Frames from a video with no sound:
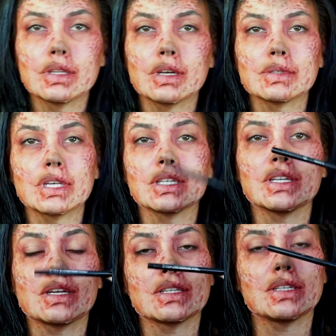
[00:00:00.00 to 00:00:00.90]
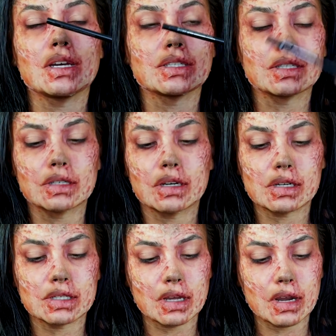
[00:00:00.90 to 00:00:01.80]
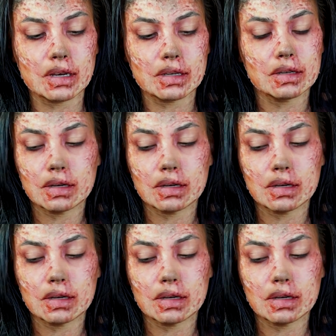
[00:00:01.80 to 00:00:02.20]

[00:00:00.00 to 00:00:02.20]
And I'm taking down a Nataschap Dark Side